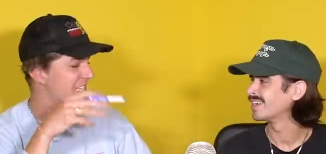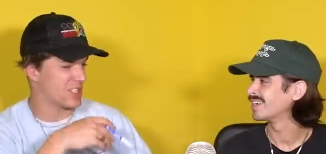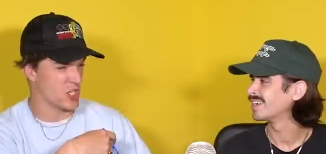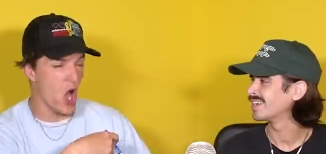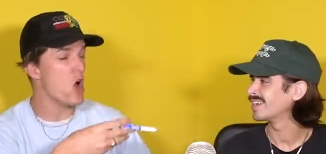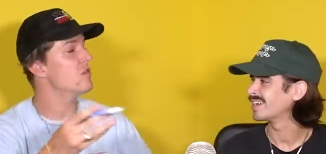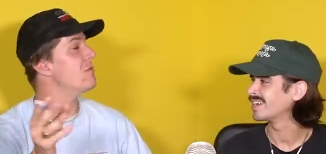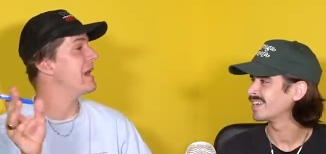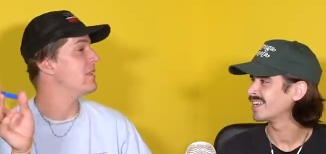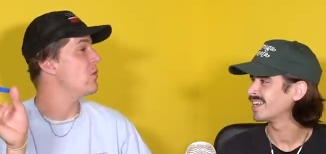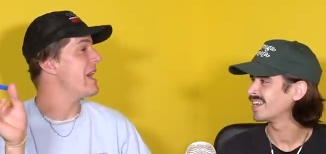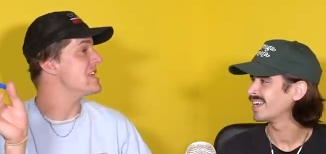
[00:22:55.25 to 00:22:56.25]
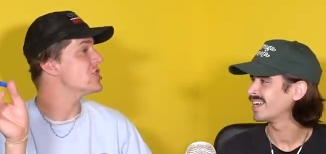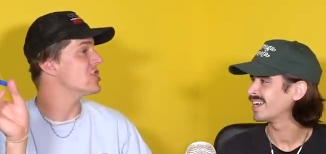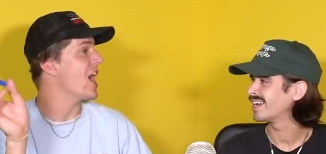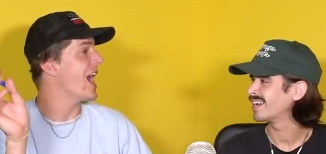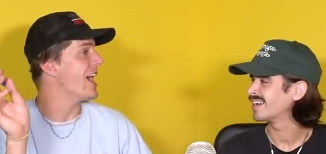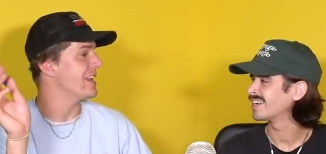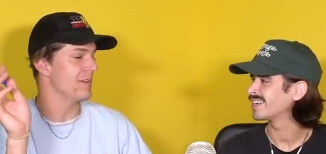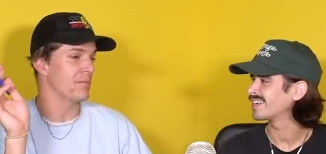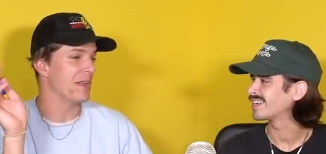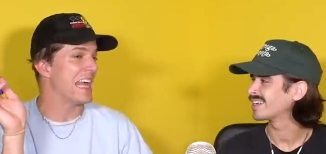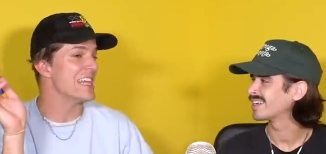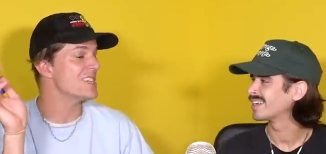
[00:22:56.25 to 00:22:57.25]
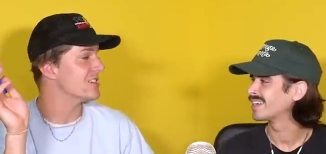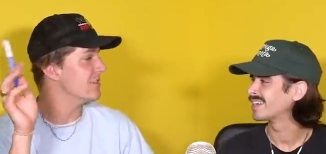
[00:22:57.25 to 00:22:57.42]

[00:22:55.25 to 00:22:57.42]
Speaker 1: It's gone by the wayside in place